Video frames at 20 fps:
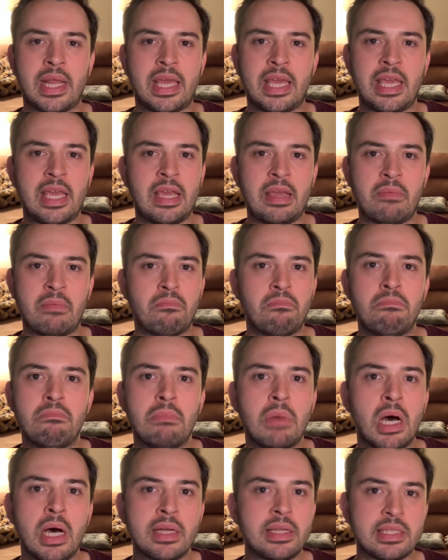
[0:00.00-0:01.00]
he
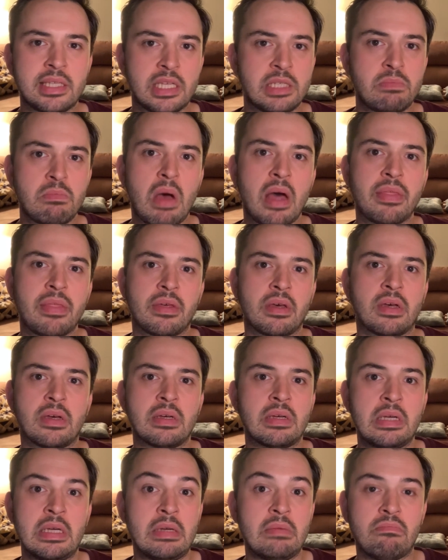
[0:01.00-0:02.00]
murders his mother,
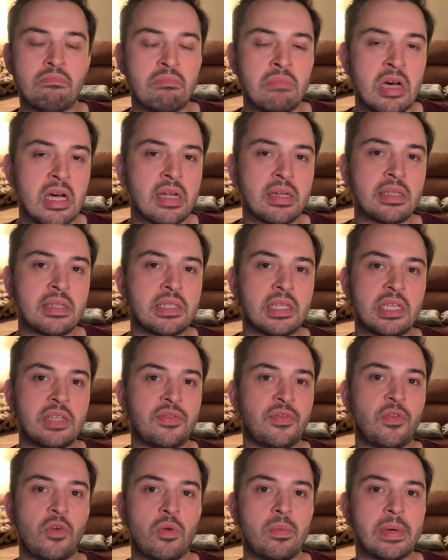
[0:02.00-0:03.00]
murders his
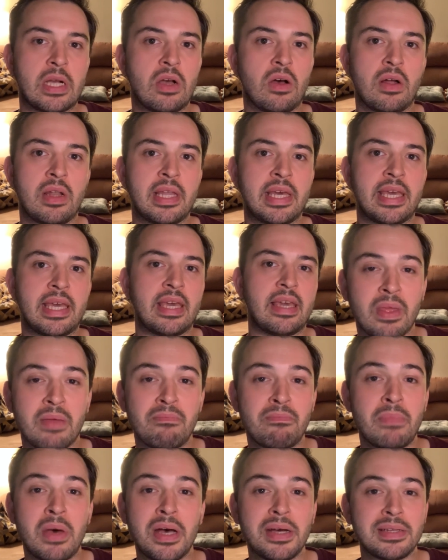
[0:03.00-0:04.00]
former colleague,
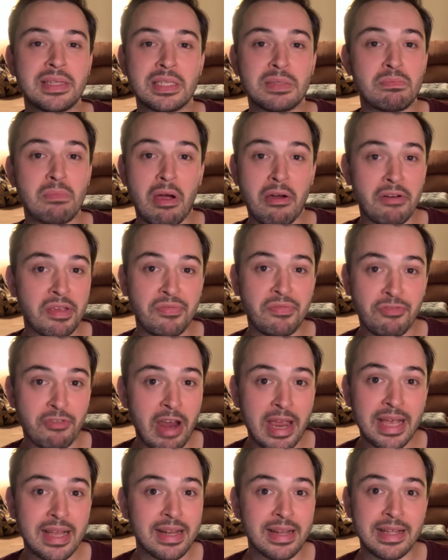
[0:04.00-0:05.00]
murders Murray
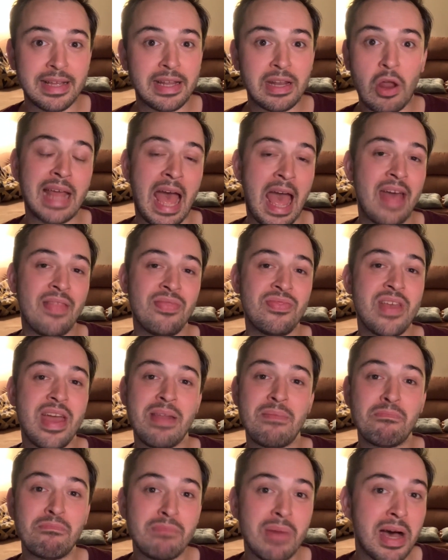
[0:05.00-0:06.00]
Franklin, and
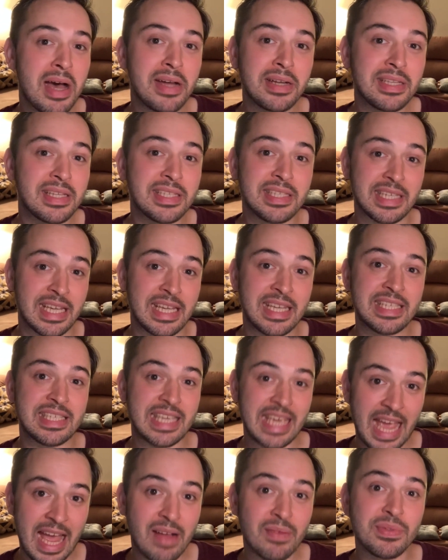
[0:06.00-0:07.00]
then murders his
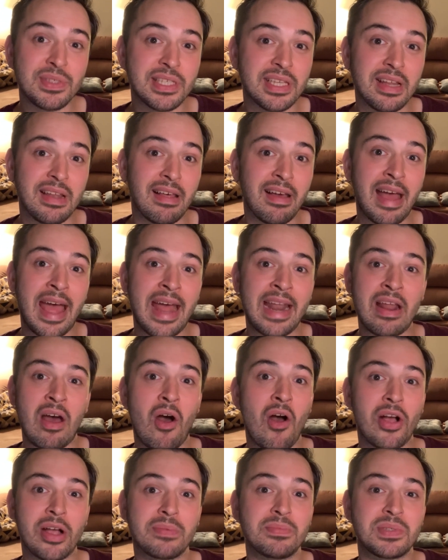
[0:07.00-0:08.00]
counselor at
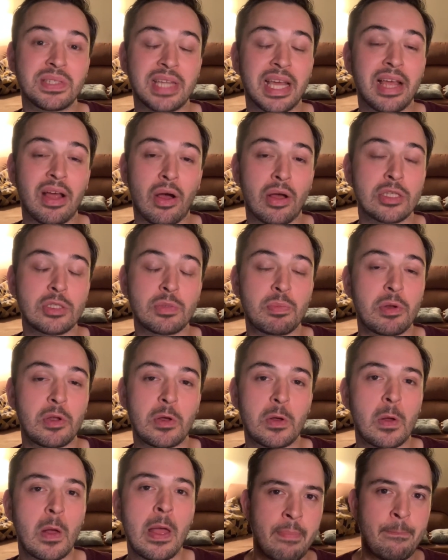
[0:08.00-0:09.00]
Arkham State
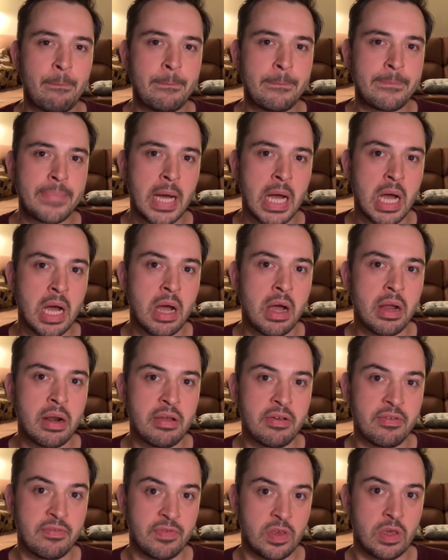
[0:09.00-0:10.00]
Hospital. Part
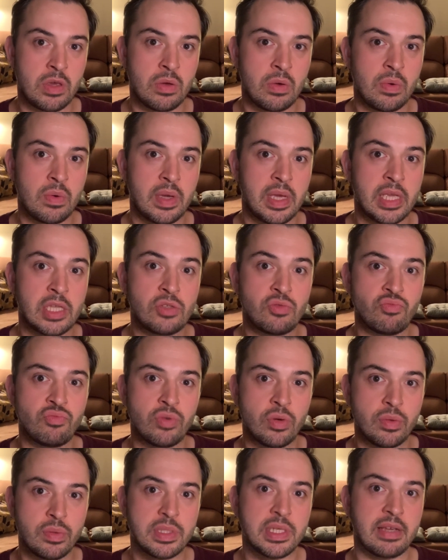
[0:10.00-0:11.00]
of you is
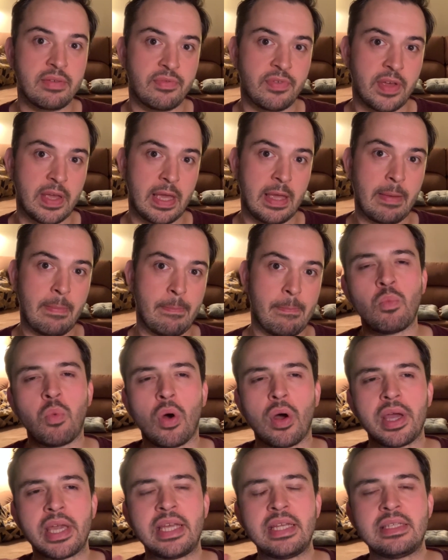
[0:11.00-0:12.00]
rooting for him.
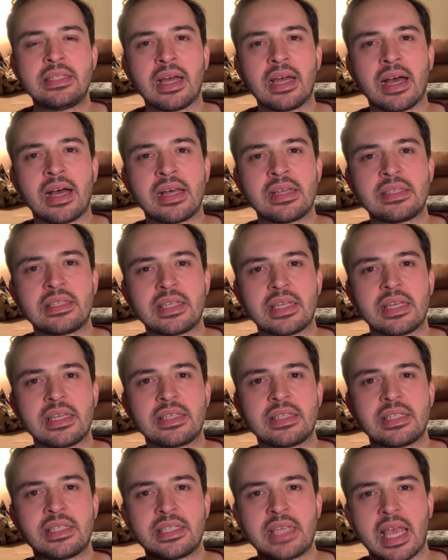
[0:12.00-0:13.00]
What he does is
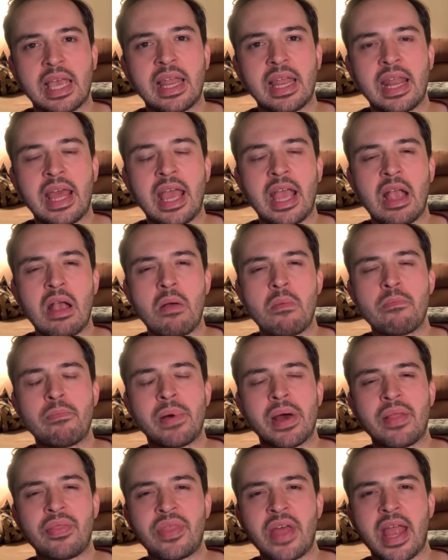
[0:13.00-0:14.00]
sickening,
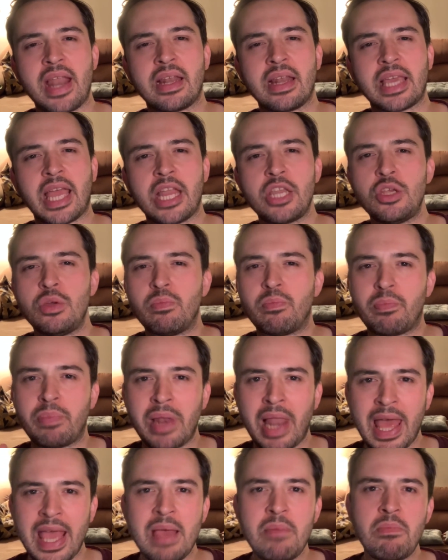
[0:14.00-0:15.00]
but then can you
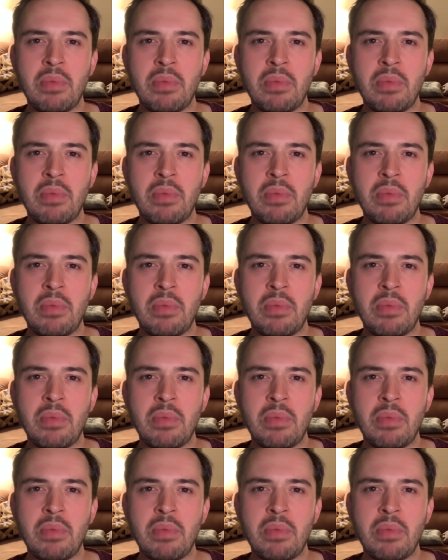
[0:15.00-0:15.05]
blame